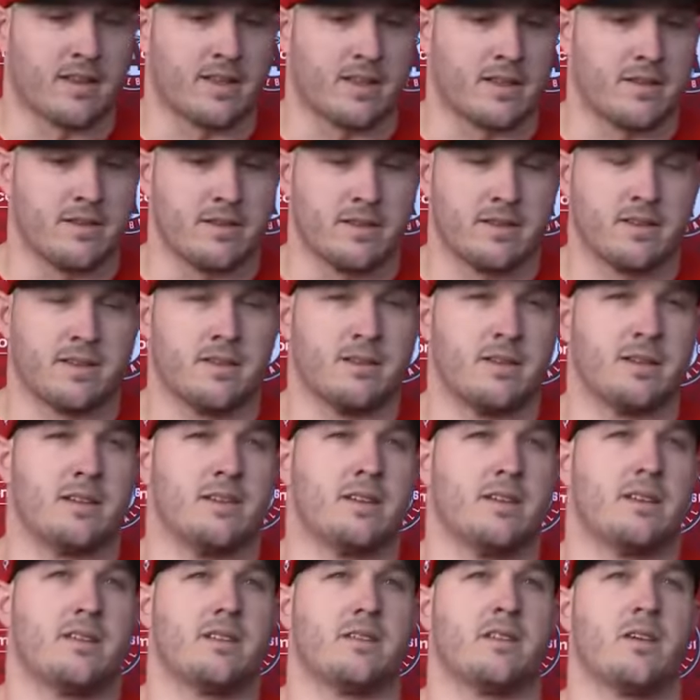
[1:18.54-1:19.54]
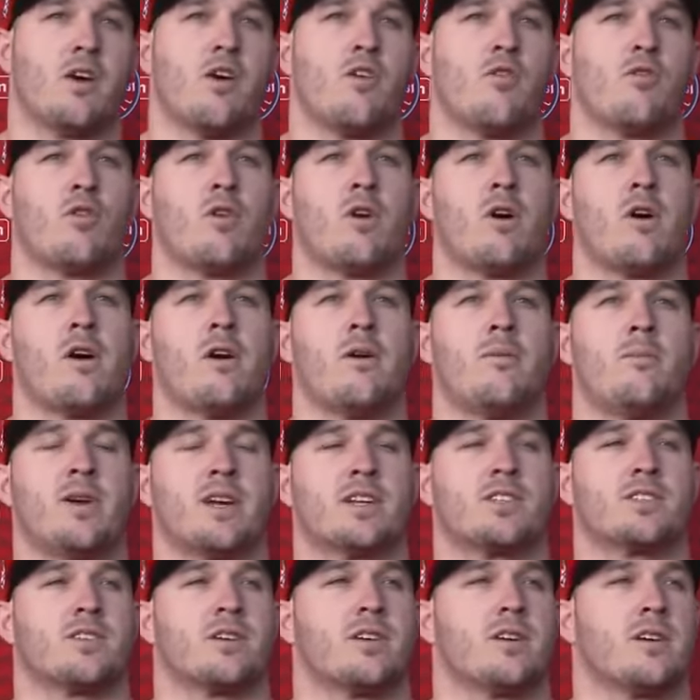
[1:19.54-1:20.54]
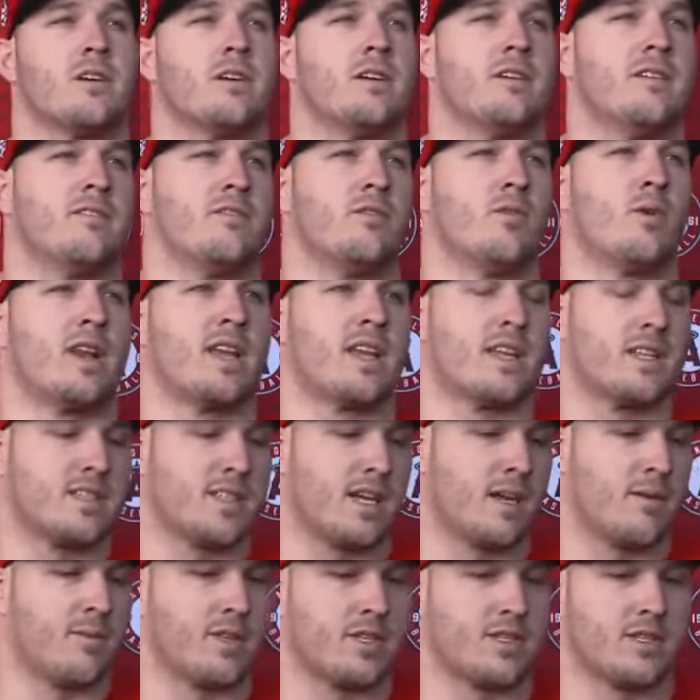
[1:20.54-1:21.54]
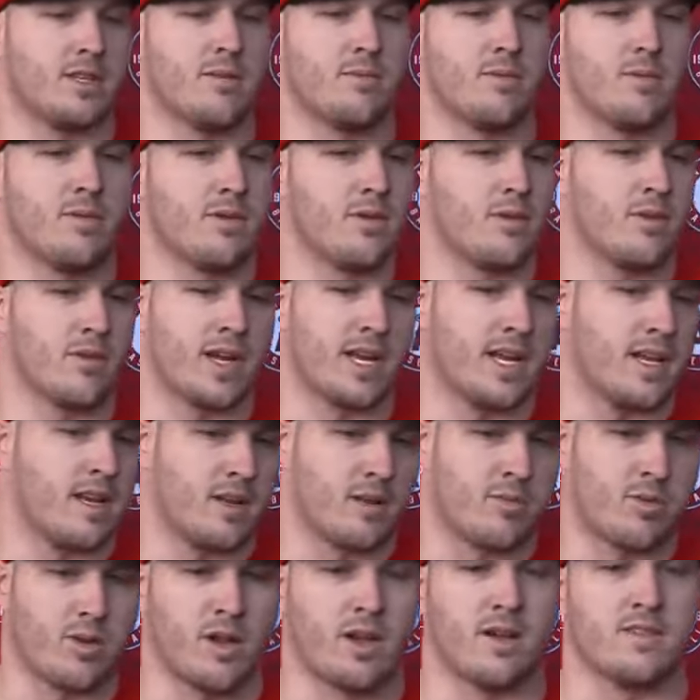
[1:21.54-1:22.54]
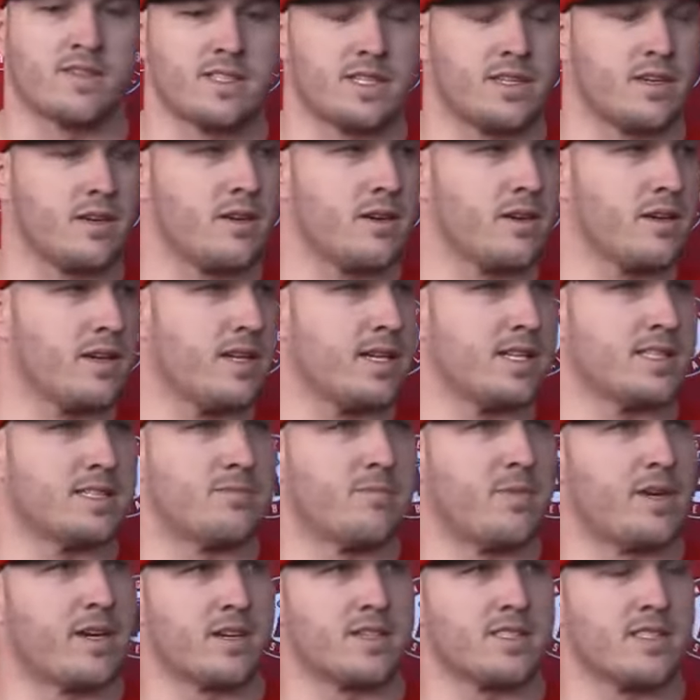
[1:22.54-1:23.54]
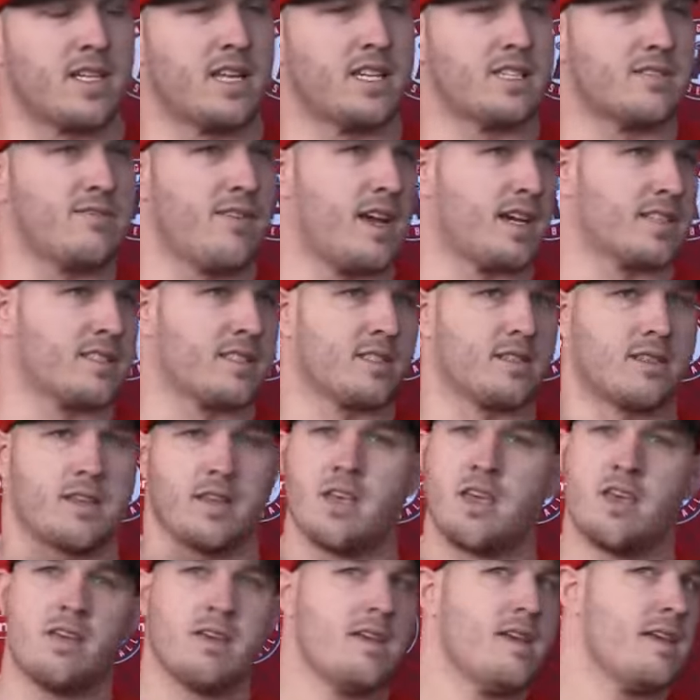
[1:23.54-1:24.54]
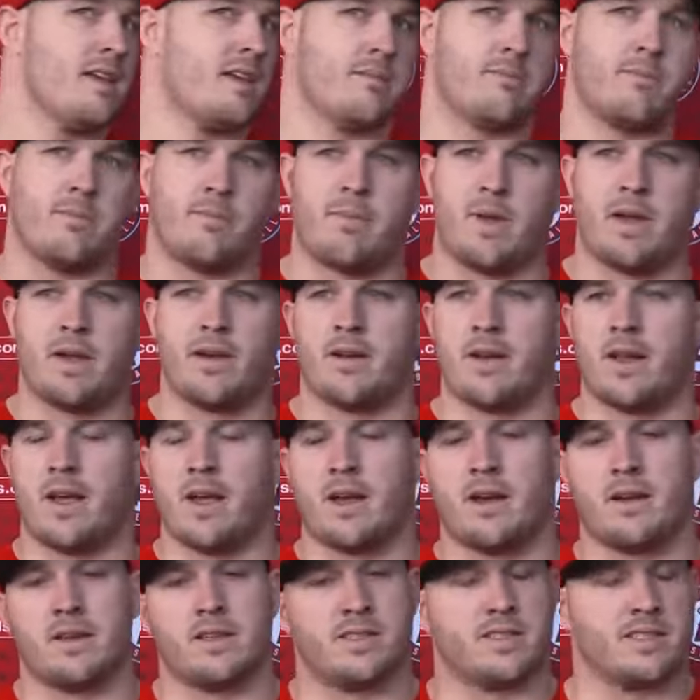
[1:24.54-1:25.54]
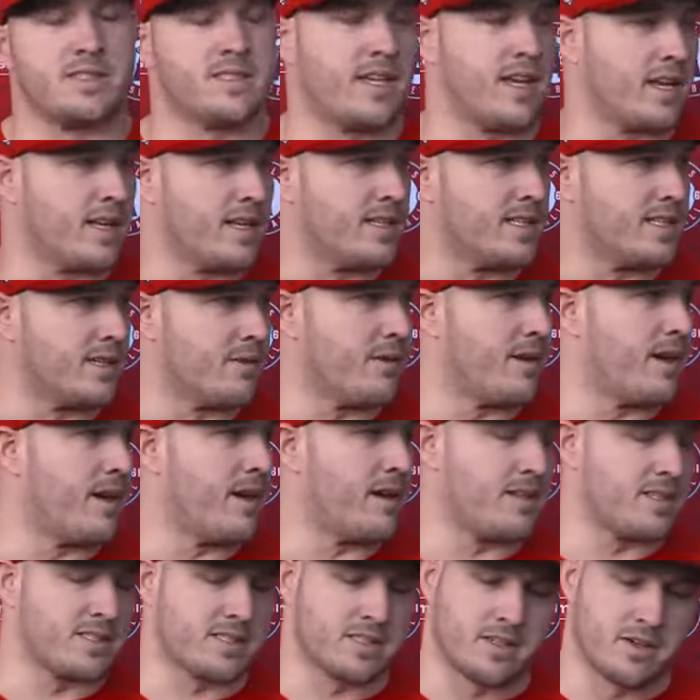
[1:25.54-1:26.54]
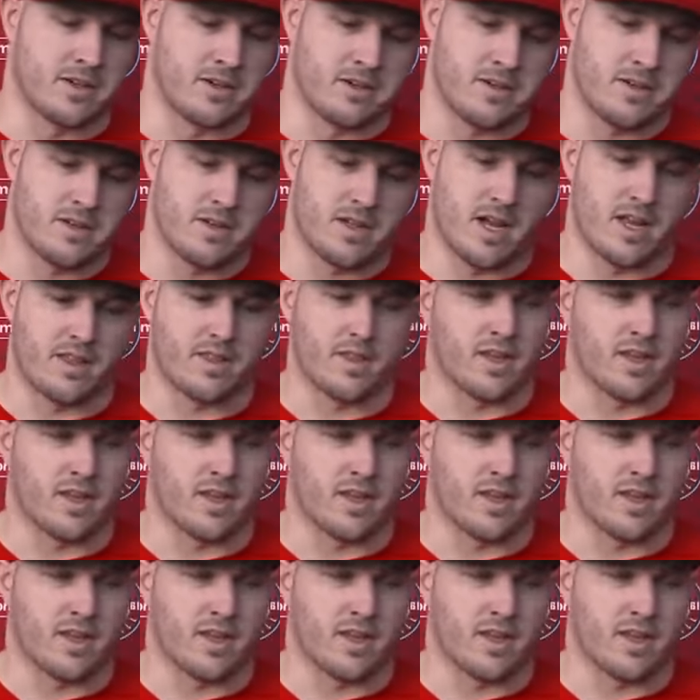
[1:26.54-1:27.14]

think the overall picture of winning a championship or getting to the playoffs here is bigger satisfaction, bailing out and just taking the easy way out. So I